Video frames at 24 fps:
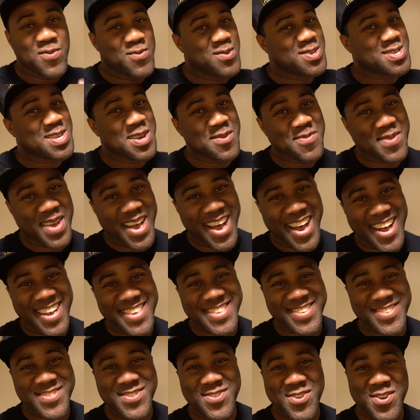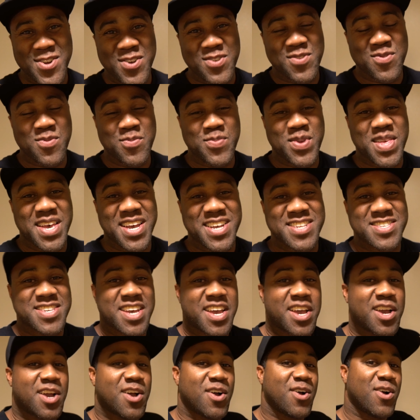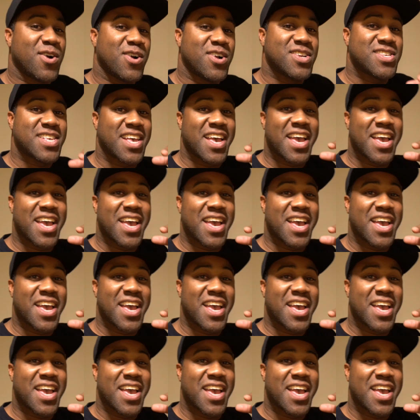What's up, guys? It's Charles from Plain Jane Cars,